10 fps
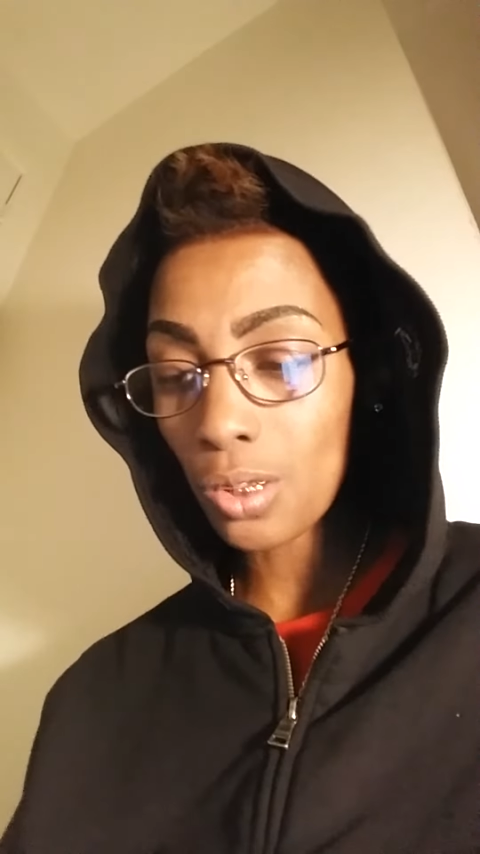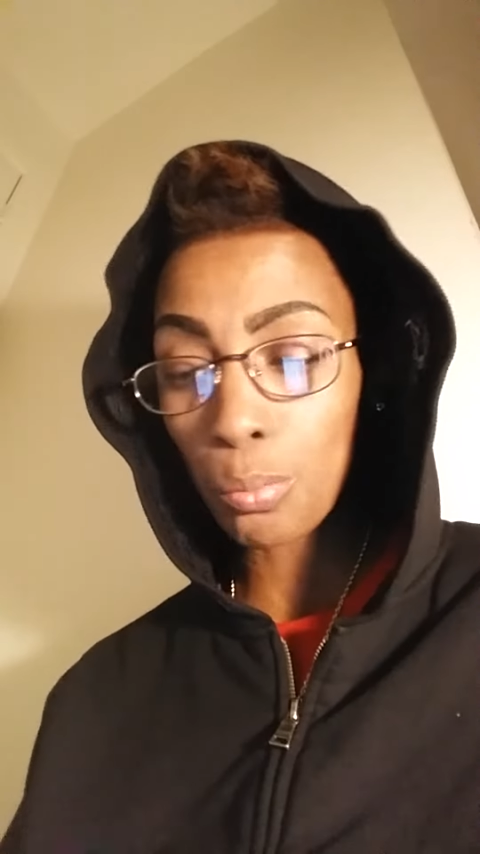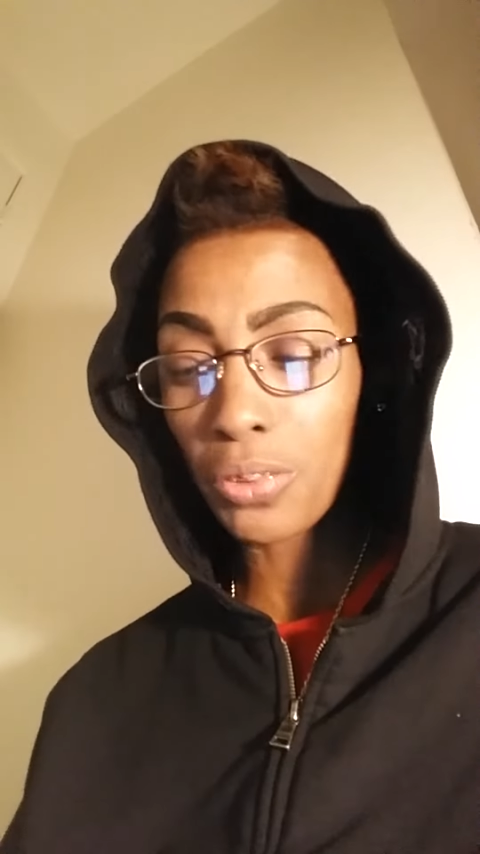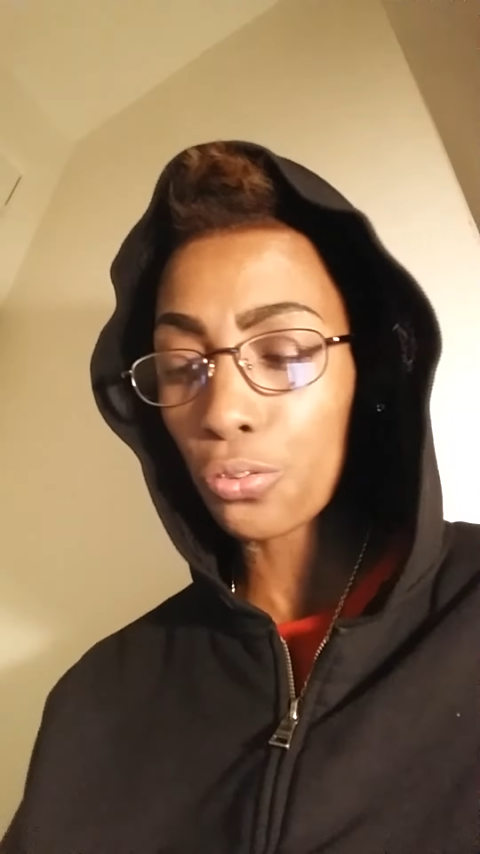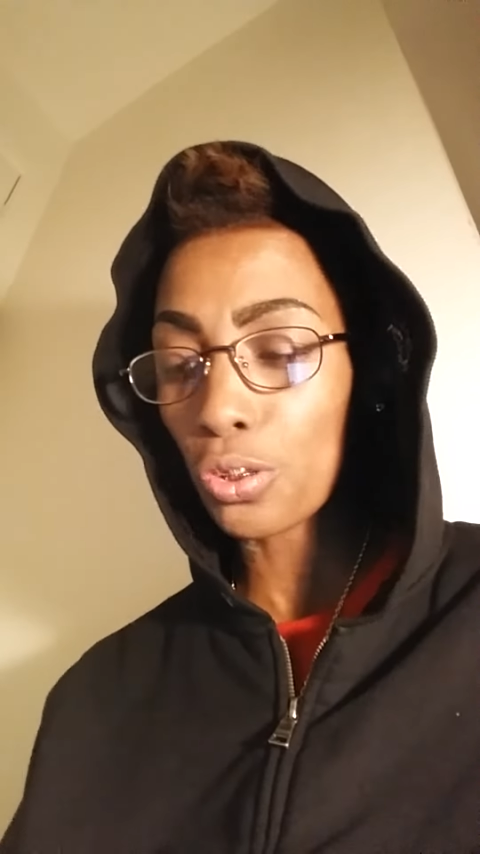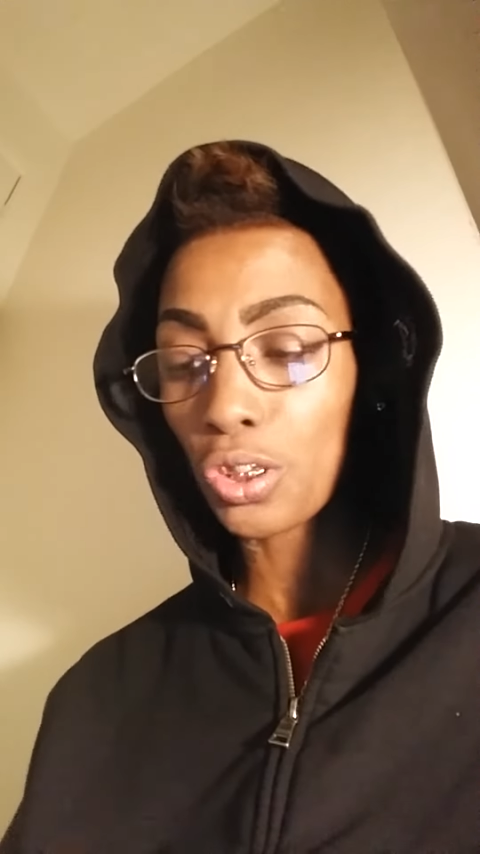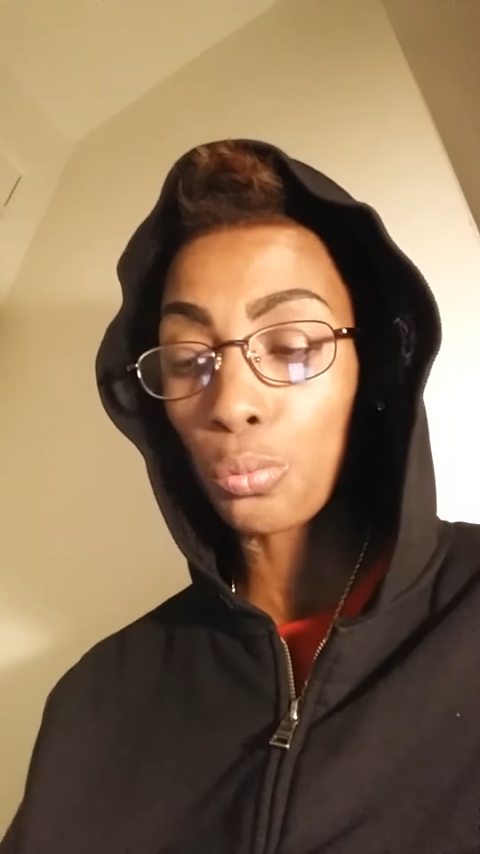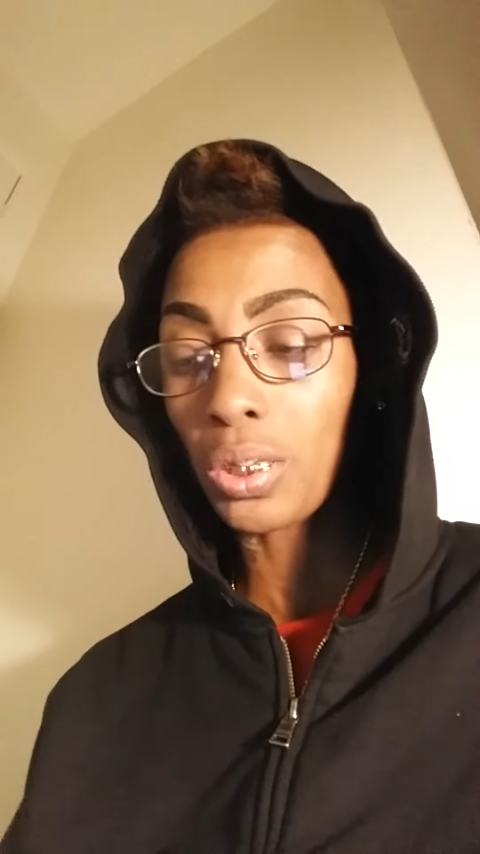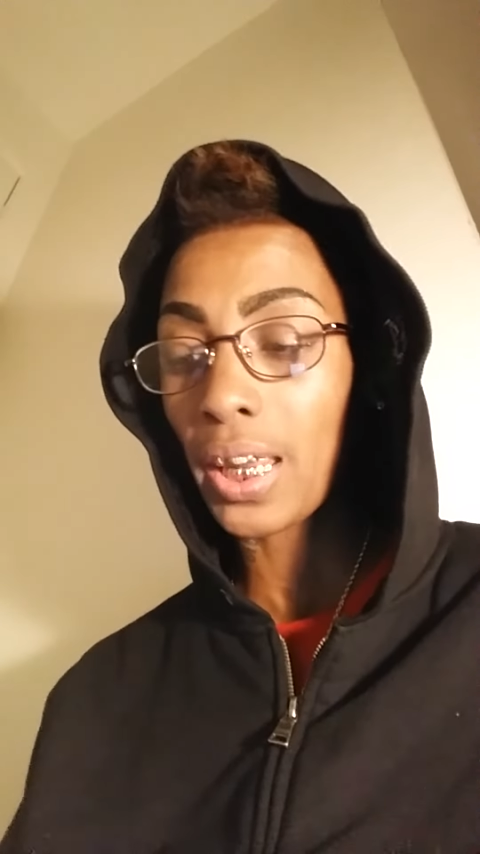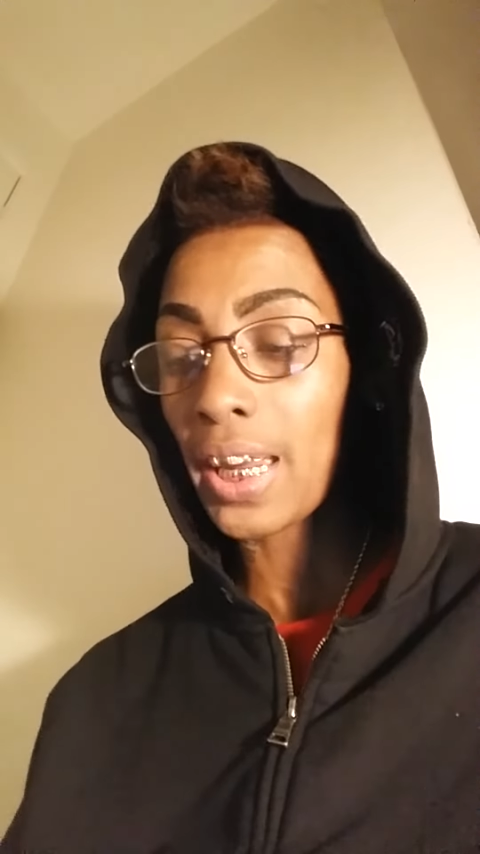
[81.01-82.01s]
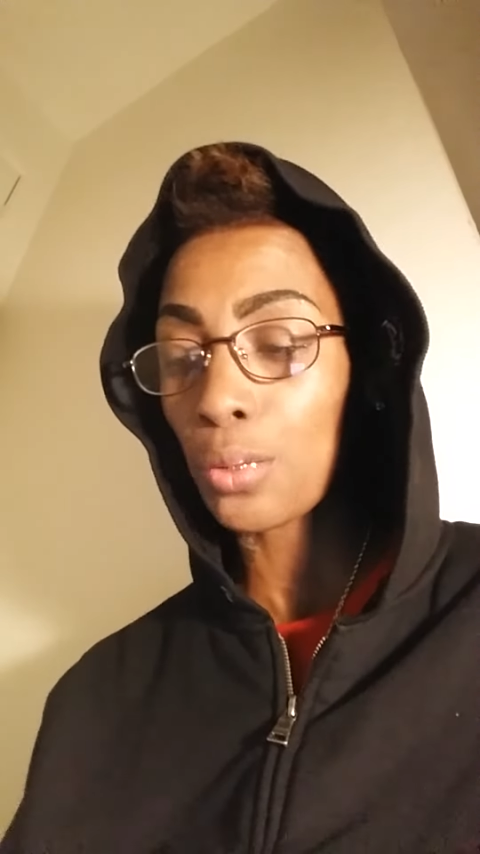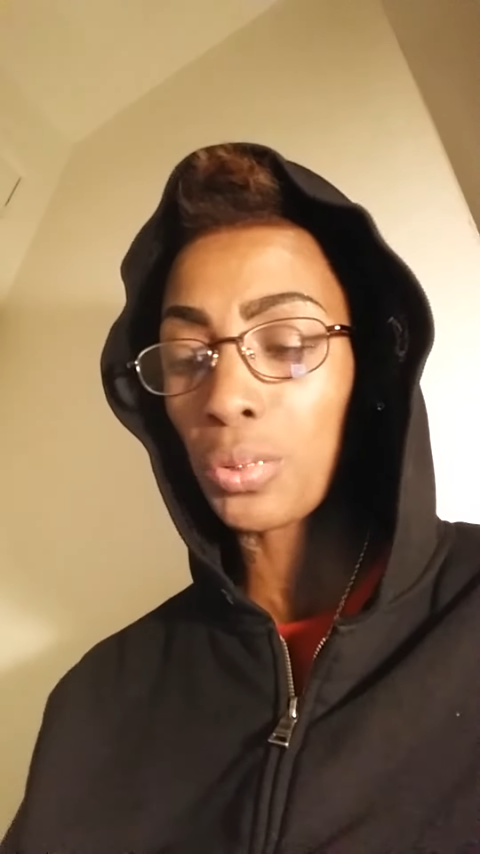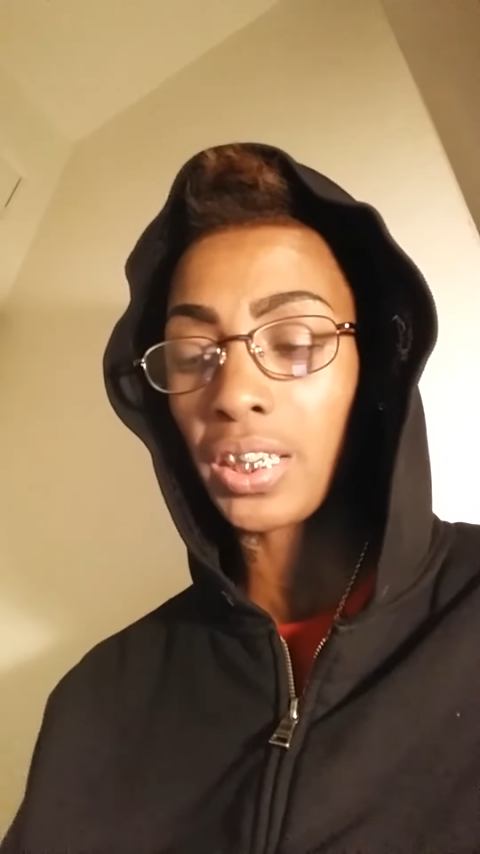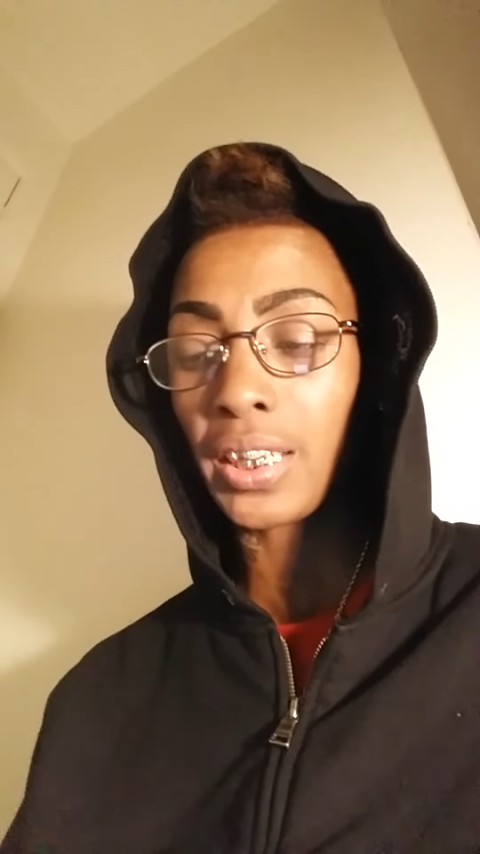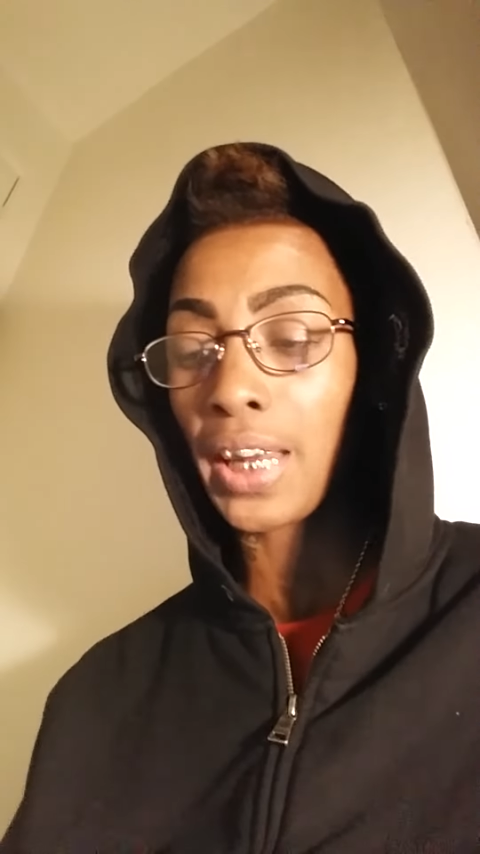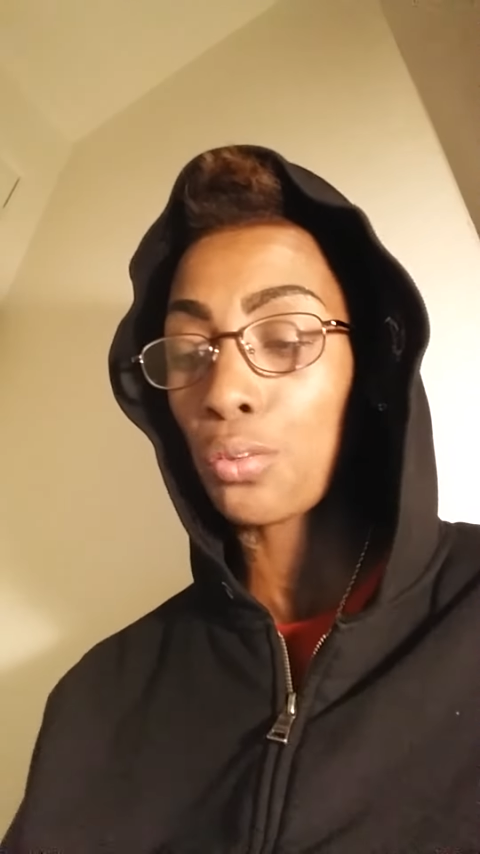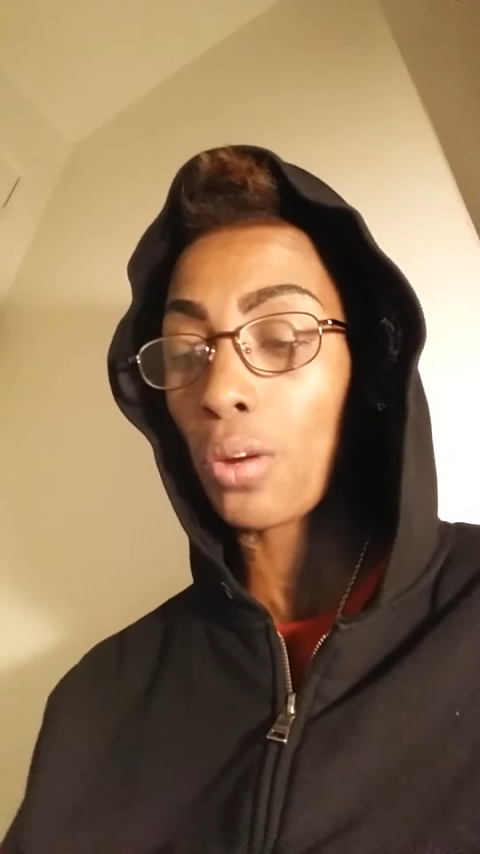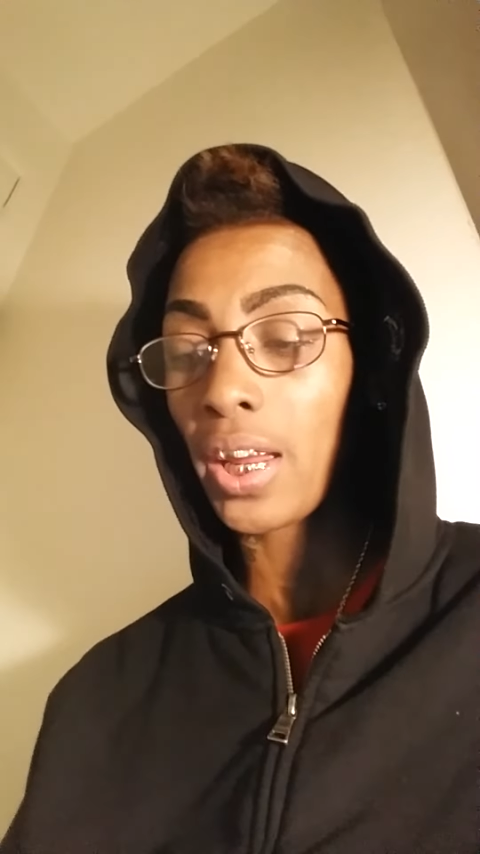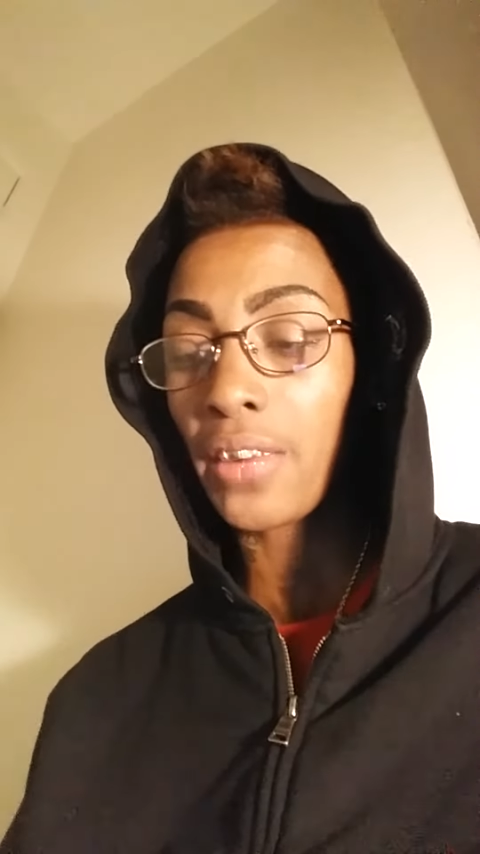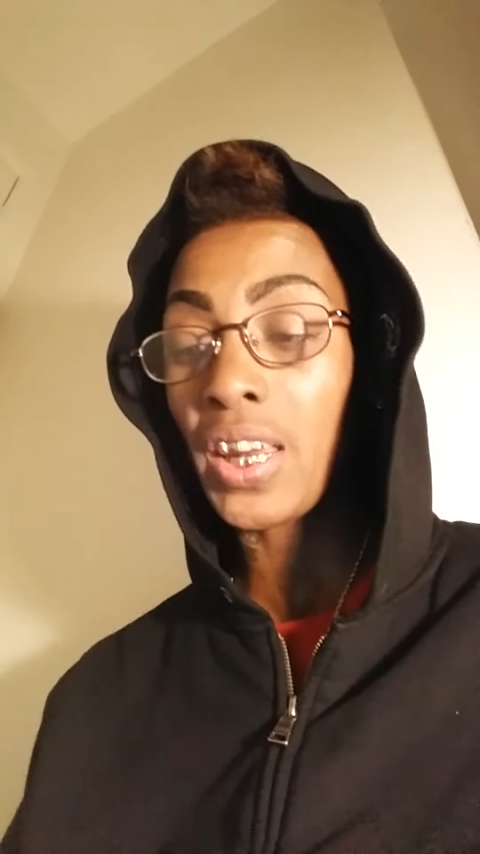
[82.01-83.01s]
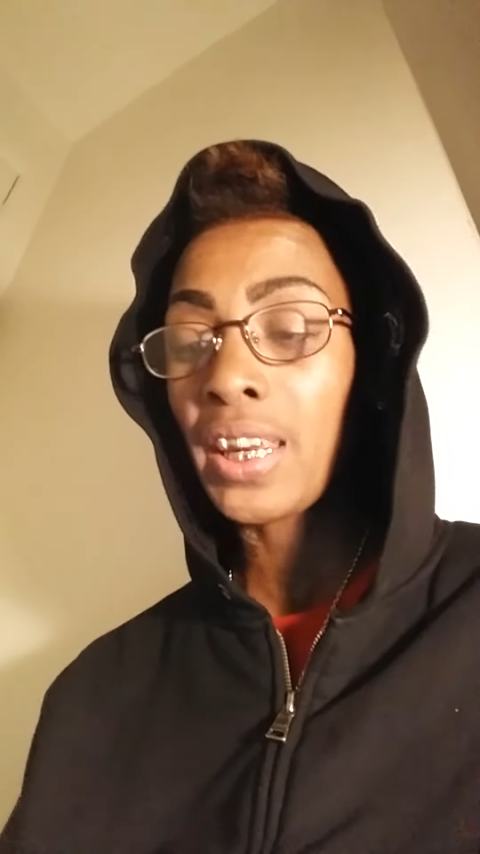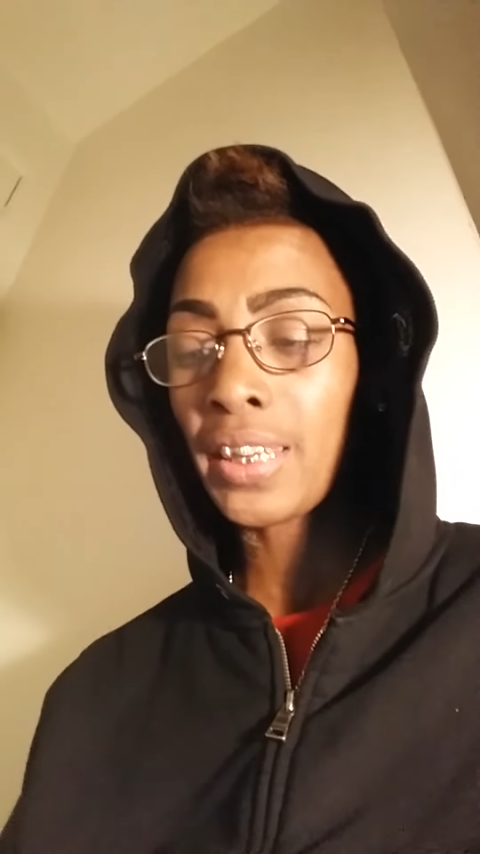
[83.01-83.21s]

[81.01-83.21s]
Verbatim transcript: or before you were laid within that grave